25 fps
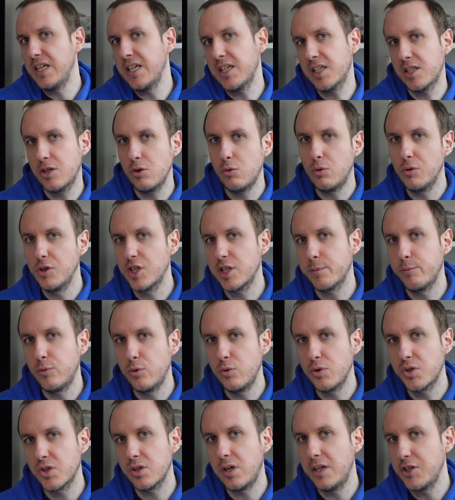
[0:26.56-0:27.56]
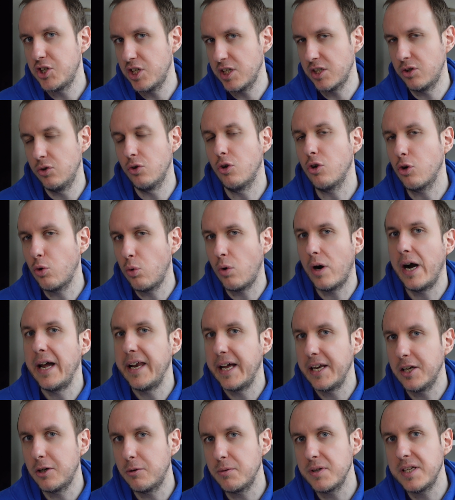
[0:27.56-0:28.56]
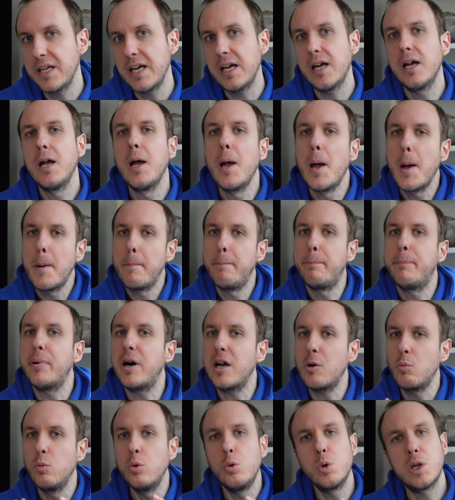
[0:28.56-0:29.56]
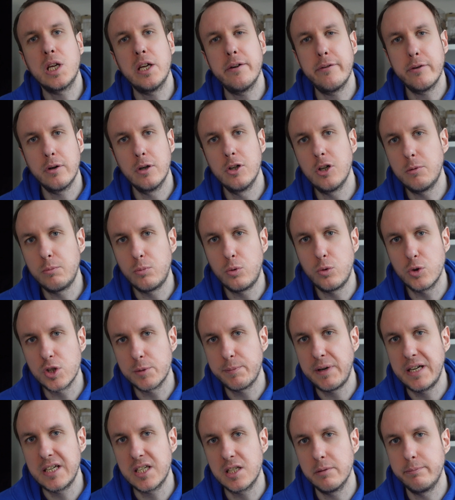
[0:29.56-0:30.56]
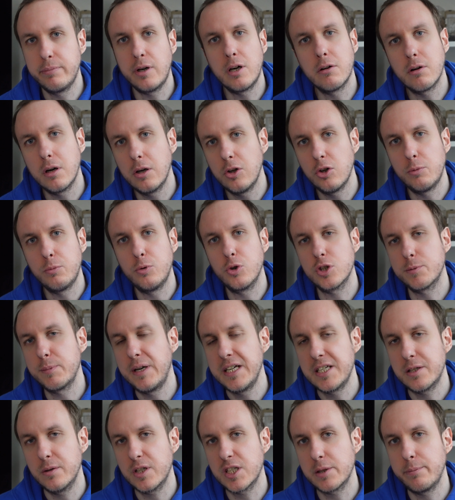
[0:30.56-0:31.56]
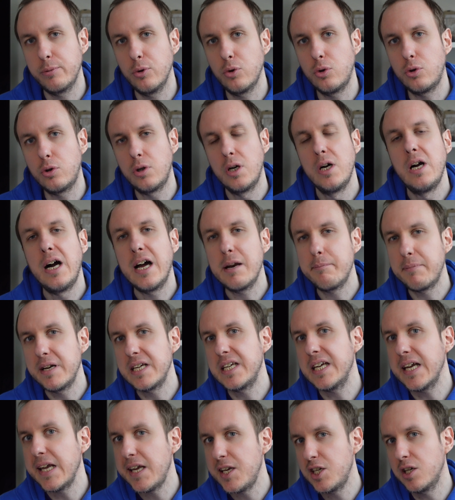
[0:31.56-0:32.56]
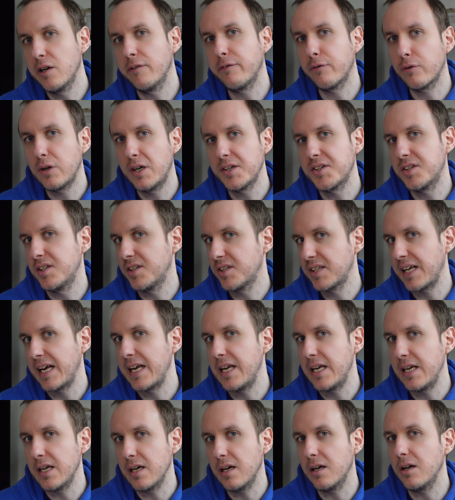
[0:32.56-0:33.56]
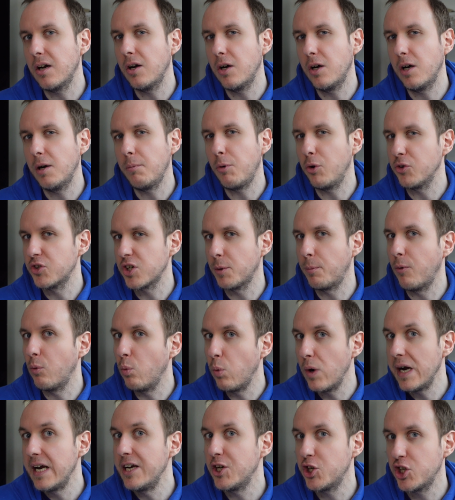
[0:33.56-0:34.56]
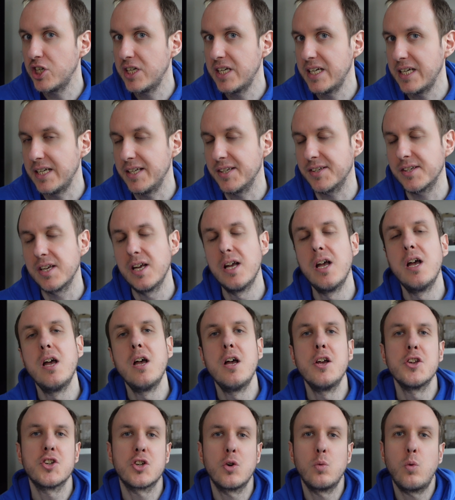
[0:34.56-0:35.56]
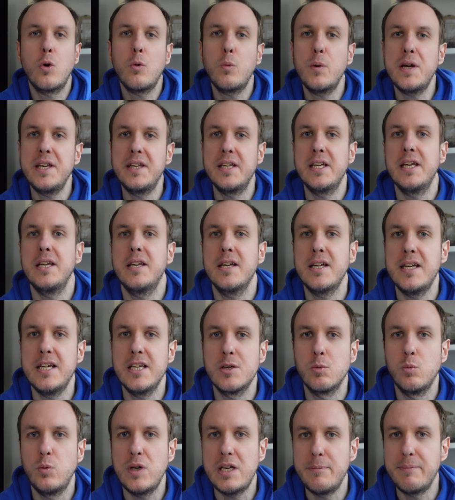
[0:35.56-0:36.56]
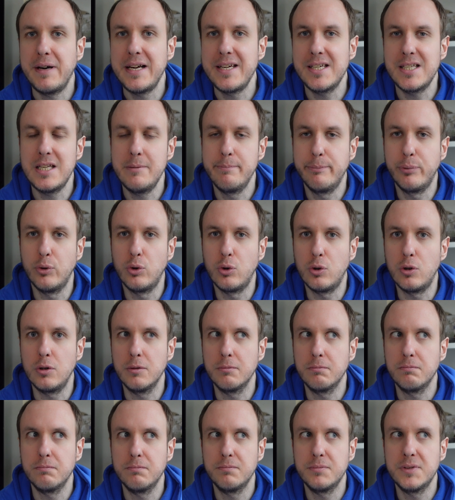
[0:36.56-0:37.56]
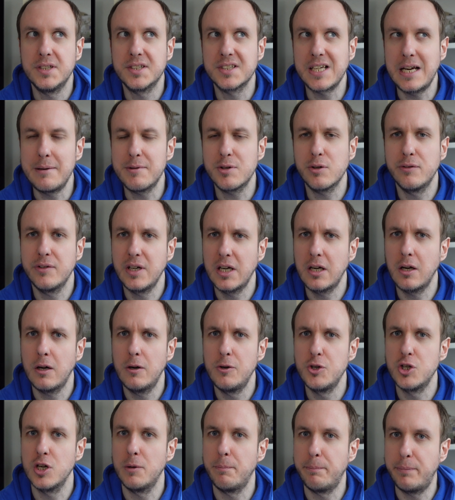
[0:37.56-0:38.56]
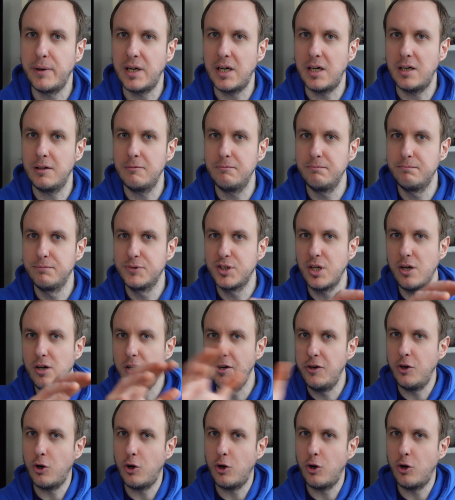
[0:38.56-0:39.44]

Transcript: is still on the small side, she's not quite an adult yet, but it will give her a lot more space to burrow, a lot more space to explore and make it easier for us to stay on top of where she is. So what we did is we basically bought the same sort of enclosure but turned